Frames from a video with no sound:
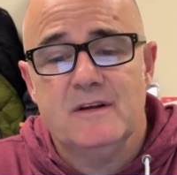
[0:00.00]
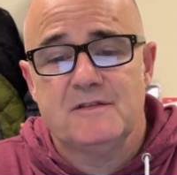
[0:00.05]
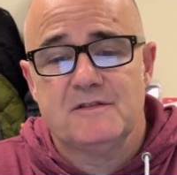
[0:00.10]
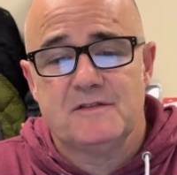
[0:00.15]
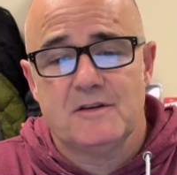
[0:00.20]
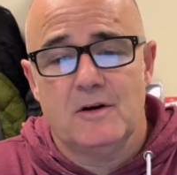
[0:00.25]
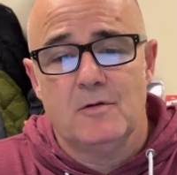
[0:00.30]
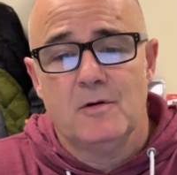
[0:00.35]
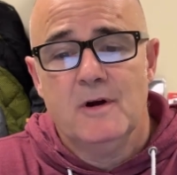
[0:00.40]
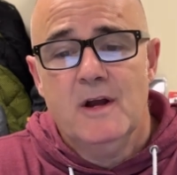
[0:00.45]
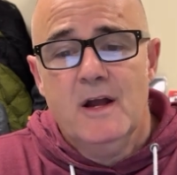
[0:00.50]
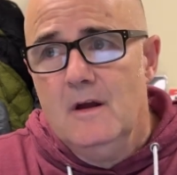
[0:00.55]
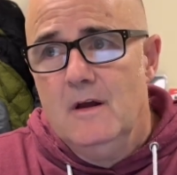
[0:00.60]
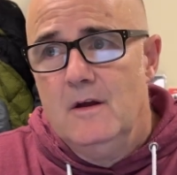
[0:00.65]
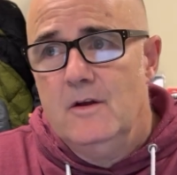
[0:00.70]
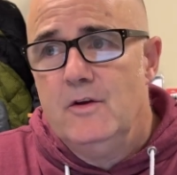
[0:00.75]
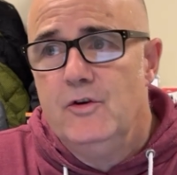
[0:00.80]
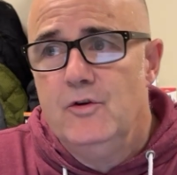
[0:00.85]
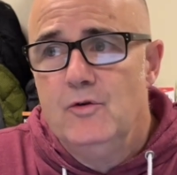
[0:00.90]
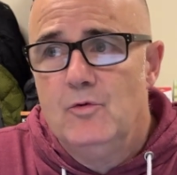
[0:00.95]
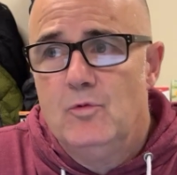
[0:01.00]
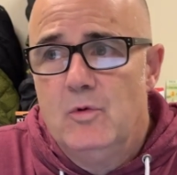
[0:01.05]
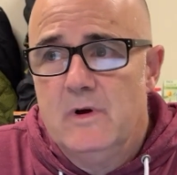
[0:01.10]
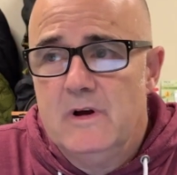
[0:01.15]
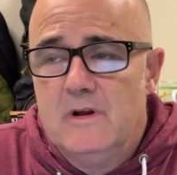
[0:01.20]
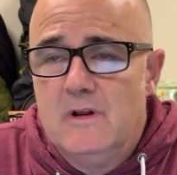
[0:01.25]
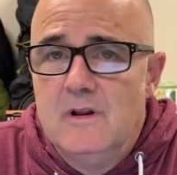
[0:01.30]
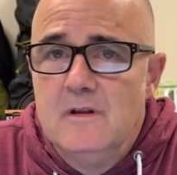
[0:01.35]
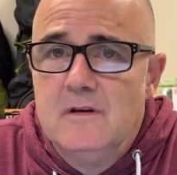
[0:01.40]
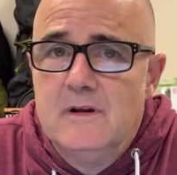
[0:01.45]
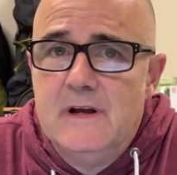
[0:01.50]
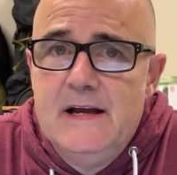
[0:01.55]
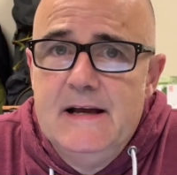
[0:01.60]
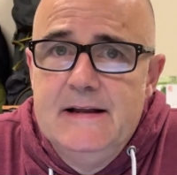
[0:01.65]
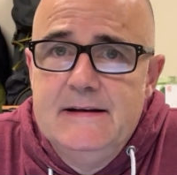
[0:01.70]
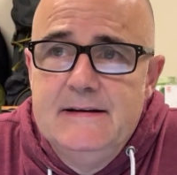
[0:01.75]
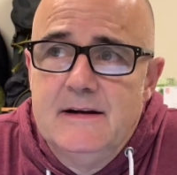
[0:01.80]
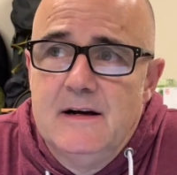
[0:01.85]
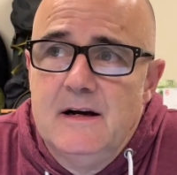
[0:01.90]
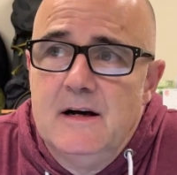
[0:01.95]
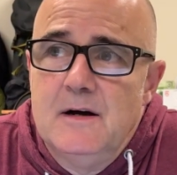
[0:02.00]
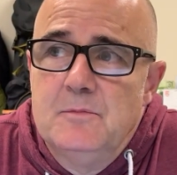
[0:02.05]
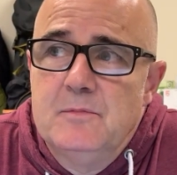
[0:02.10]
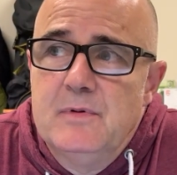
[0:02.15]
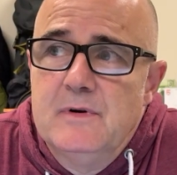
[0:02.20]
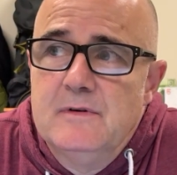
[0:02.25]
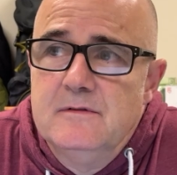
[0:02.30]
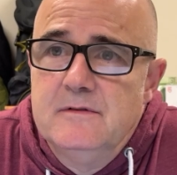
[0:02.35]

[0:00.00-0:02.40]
So you will end up